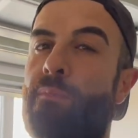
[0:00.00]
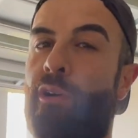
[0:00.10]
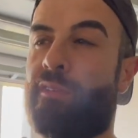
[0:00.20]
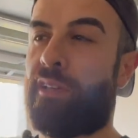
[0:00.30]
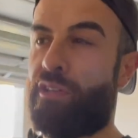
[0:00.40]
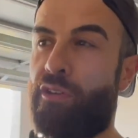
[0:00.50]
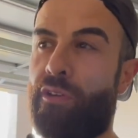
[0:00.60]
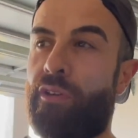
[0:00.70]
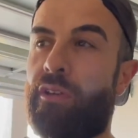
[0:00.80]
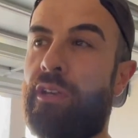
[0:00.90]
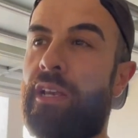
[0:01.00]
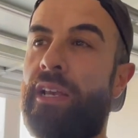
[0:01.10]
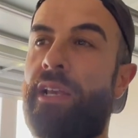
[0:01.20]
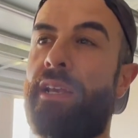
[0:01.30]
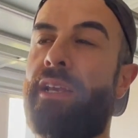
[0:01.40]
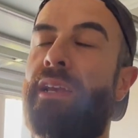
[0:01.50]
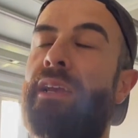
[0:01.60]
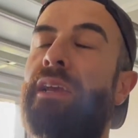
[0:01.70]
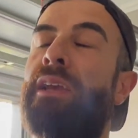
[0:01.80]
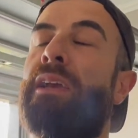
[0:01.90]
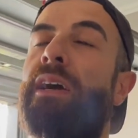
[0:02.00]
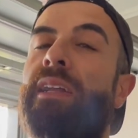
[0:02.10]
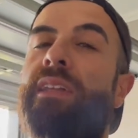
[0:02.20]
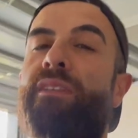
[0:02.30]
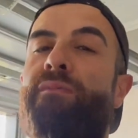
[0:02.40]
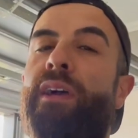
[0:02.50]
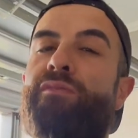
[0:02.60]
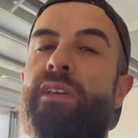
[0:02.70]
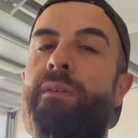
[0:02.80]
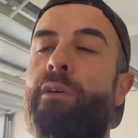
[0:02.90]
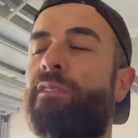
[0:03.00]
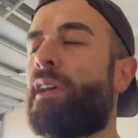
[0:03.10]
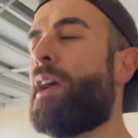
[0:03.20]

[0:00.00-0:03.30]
airbox and you cut out the factory airbox.